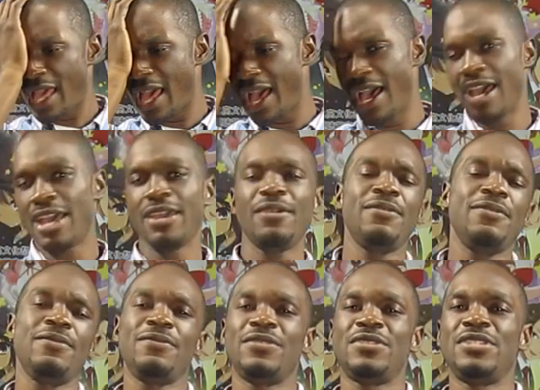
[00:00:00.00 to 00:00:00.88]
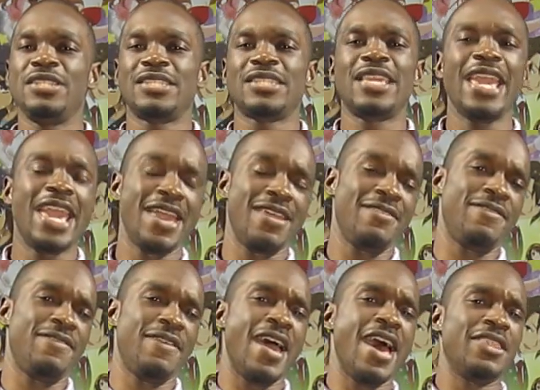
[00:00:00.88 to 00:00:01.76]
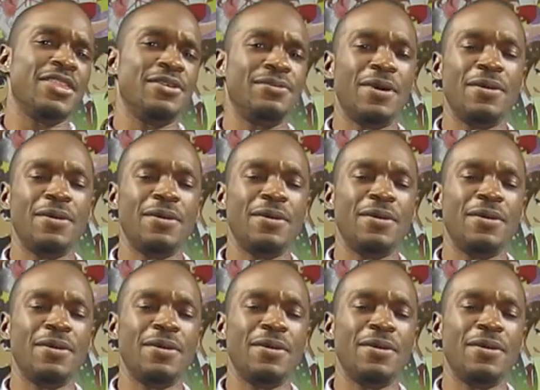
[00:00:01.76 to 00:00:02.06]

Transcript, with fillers: I just can't fathom.